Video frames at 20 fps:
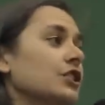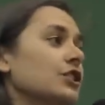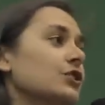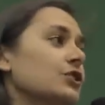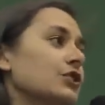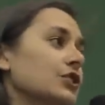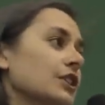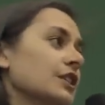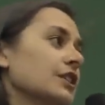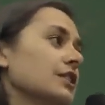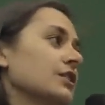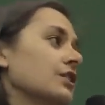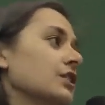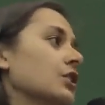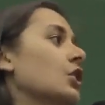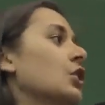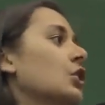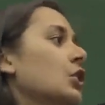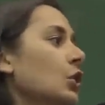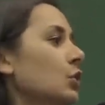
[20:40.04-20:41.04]
uses
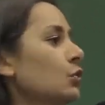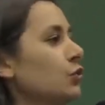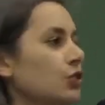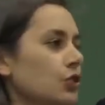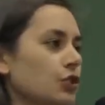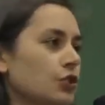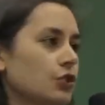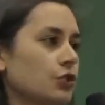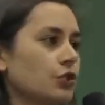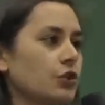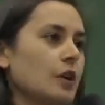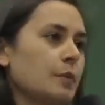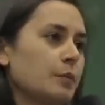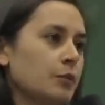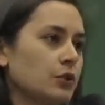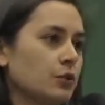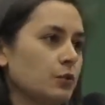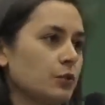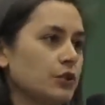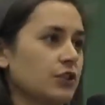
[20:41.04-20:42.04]

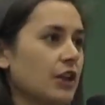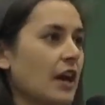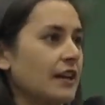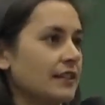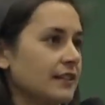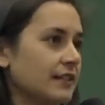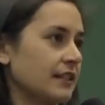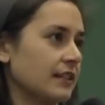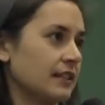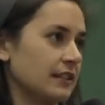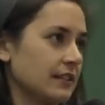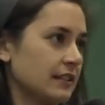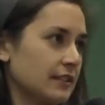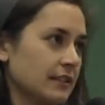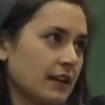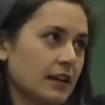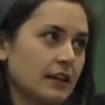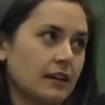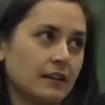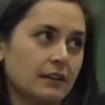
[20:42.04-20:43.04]
ClojureScript, which has these
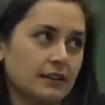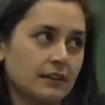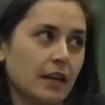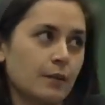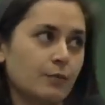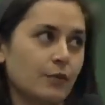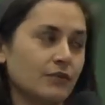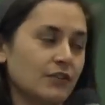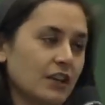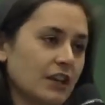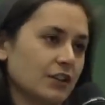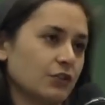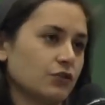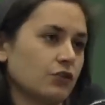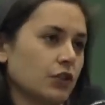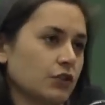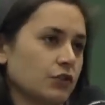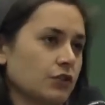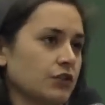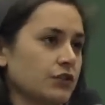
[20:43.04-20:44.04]
type of data
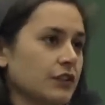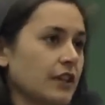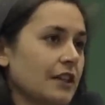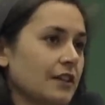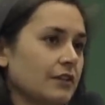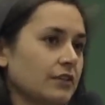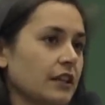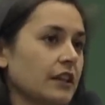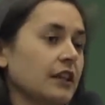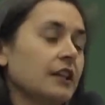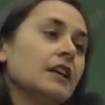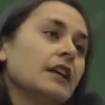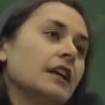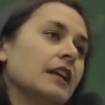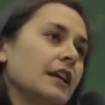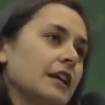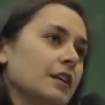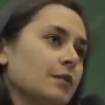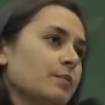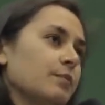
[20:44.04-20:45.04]
structures natively.
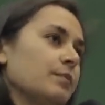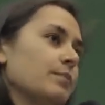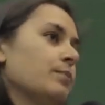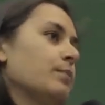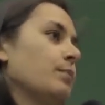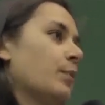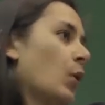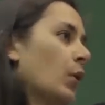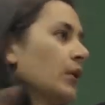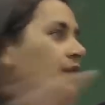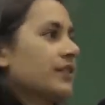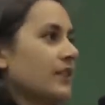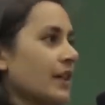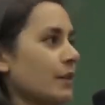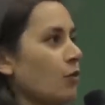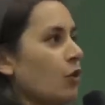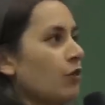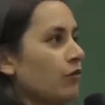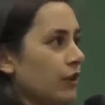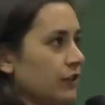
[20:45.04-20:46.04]
It ports
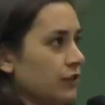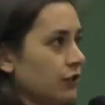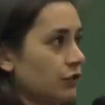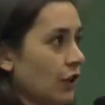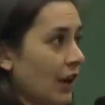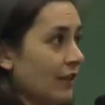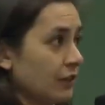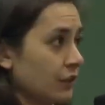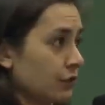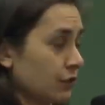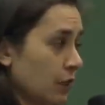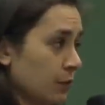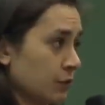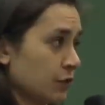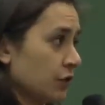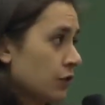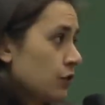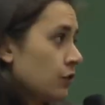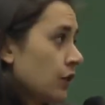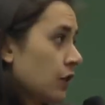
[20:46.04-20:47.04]
them over to JavaScript,
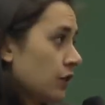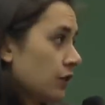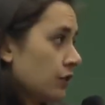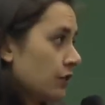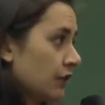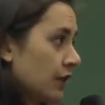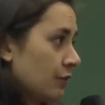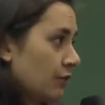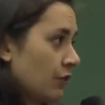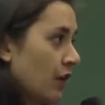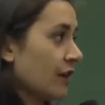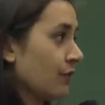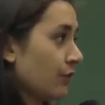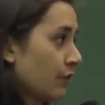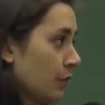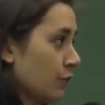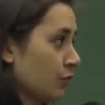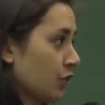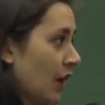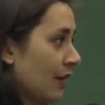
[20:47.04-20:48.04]
so you can use them right
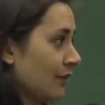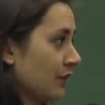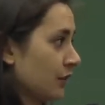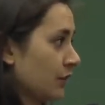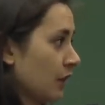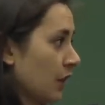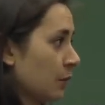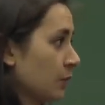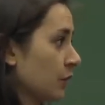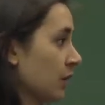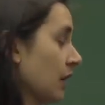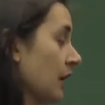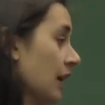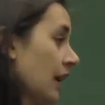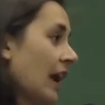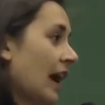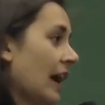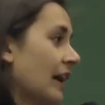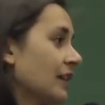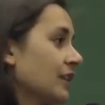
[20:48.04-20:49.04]
from JavaScript.
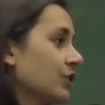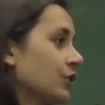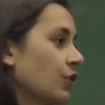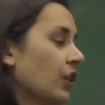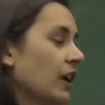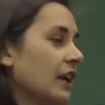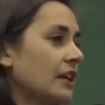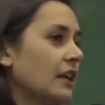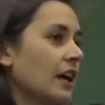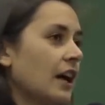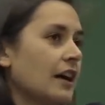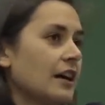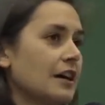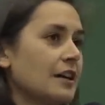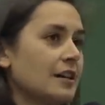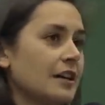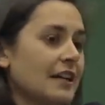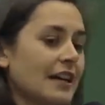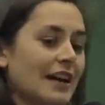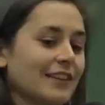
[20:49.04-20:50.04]
And it's great.
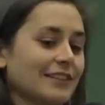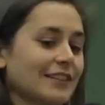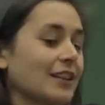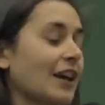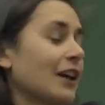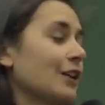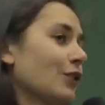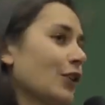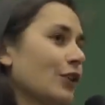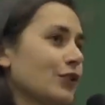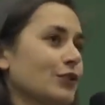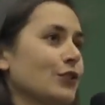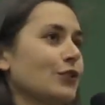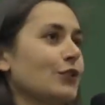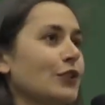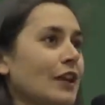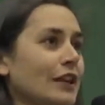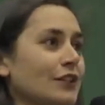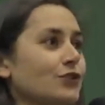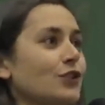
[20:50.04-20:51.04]
It has a lot of also
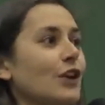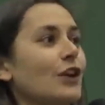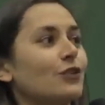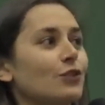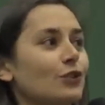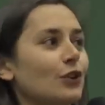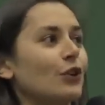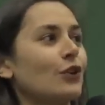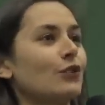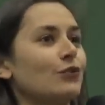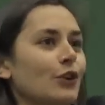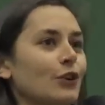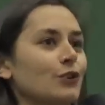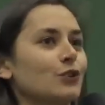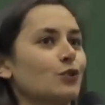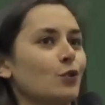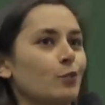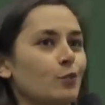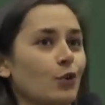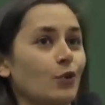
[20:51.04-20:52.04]
like general
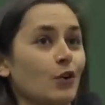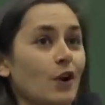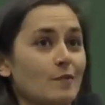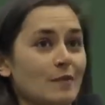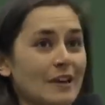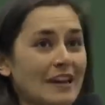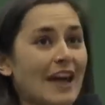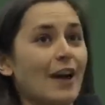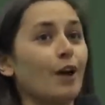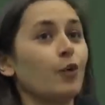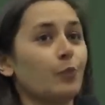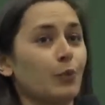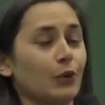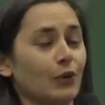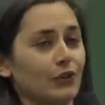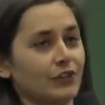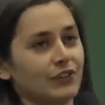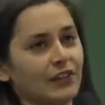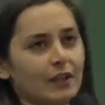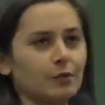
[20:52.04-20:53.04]
functional programming
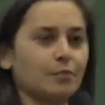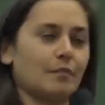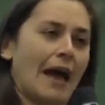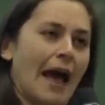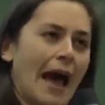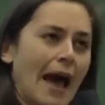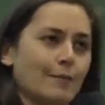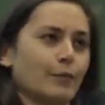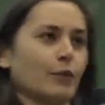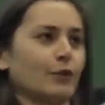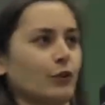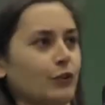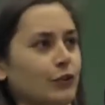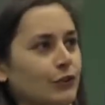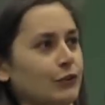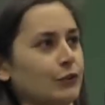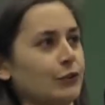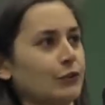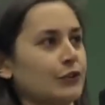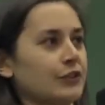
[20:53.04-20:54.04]
helpers like map and
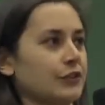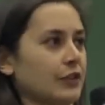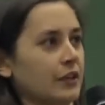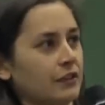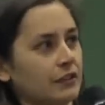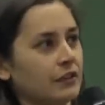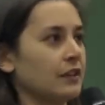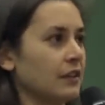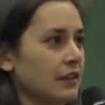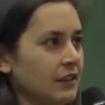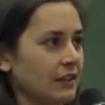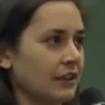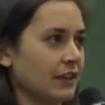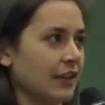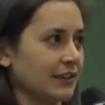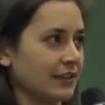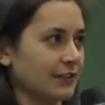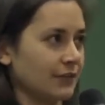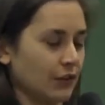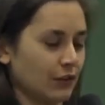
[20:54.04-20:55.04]
reduce and
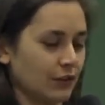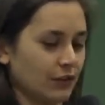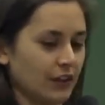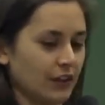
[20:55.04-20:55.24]
lots of other